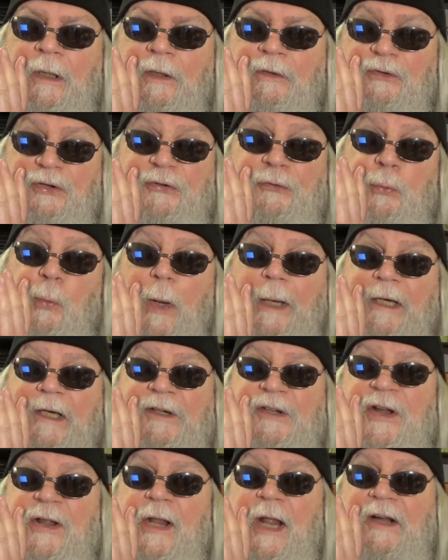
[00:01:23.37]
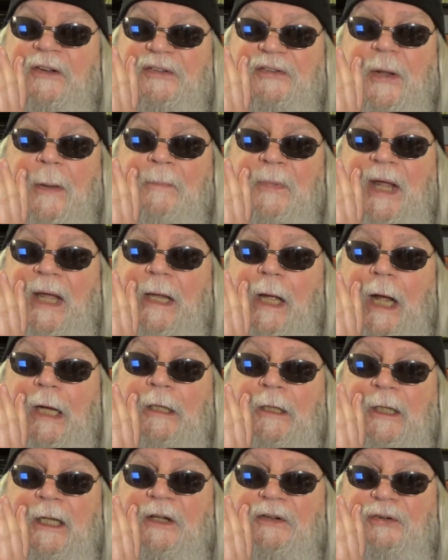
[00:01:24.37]
Just wait until I someday
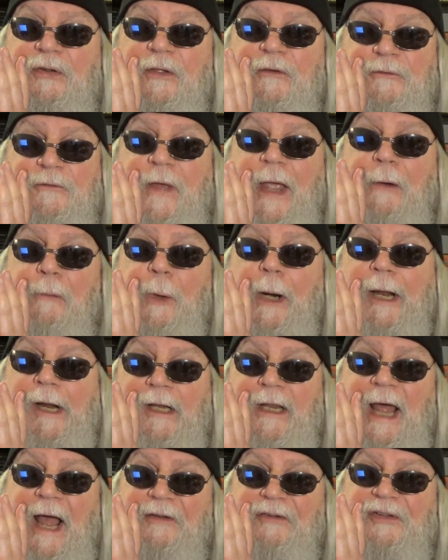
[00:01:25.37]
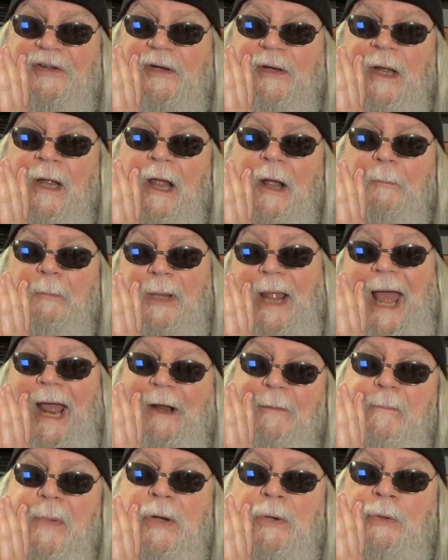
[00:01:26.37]
unleash the Fay Ray classic
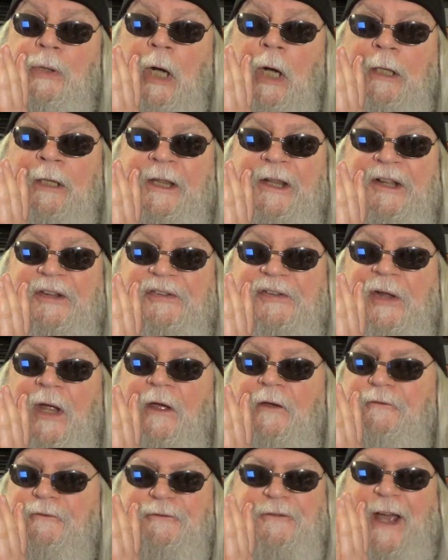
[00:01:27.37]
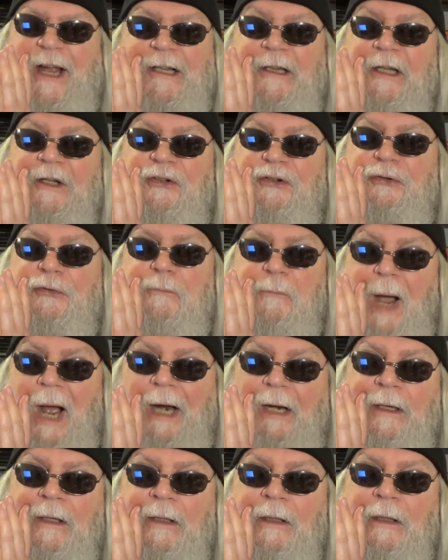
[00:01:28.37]
Black Moon on this feckless
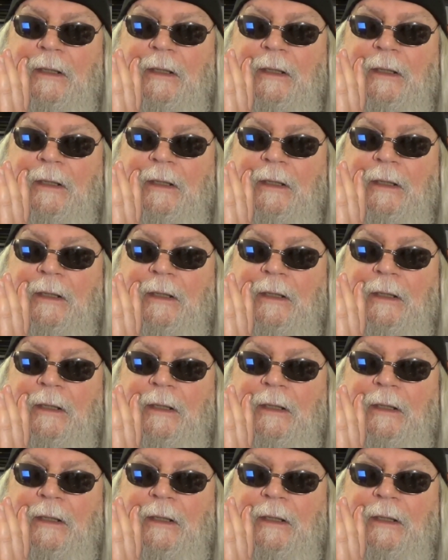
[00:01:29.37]
schmuck.